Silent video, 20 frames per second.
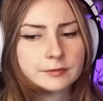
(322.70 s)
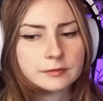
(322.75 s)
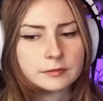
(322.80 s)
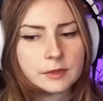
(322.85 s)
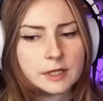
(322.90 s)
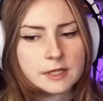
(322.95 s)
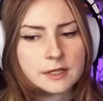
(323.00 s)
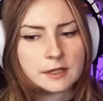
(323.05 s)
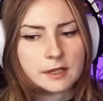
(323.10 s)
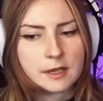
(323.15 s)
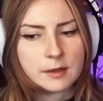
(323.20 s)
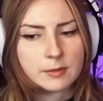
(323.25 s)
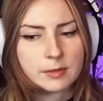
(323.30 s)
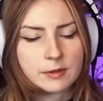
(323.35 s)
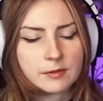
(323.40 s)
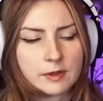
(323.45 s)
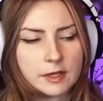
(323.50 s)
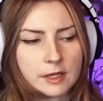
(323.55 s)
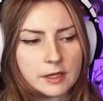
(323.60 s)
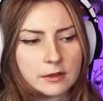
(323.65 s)
I still can't
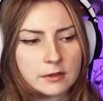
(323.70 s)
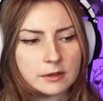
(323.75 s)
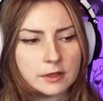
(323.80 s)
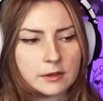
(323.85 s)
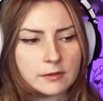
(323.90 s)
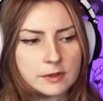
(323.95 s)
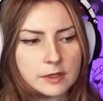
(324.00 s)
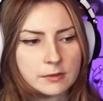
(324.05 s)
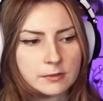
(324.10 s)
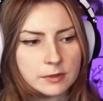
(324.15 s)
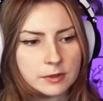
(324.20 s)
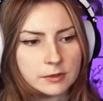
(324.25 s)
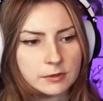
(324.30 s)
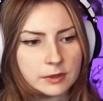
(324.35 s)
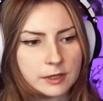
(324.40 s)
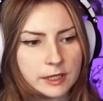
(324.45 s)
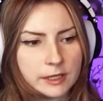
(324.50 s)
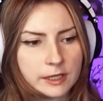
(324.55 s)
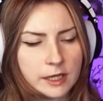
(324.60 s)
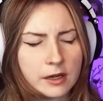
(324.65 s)
believe they killed off
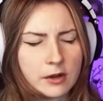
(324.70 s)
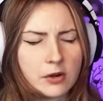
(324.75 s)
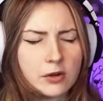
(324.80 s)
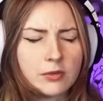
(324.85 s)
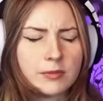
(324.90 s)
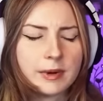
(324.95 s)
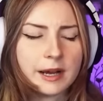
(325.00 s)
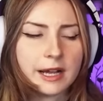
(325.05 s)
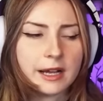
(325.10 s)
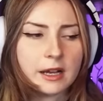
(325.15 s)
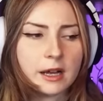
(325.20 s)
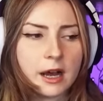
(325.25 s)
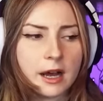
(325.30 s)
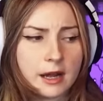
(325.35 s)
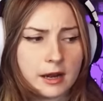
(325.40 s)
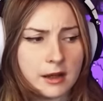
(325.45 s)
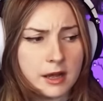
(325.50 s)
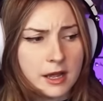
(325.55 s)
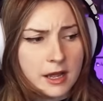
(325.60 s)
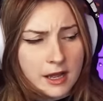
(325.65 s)
Dumbledore like that. Oh my
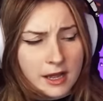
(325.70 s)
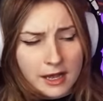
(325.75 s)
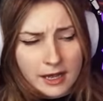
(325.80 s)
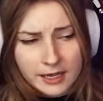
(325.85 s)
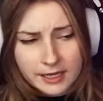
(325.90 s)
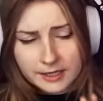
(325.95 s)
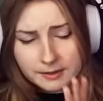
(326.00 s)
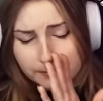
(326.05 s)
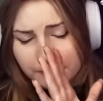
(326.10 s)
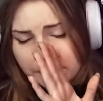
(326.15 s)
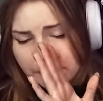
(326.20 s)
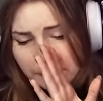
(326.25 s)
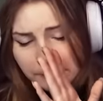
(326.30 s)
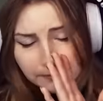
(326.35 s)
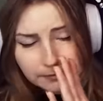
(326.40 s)
god, I am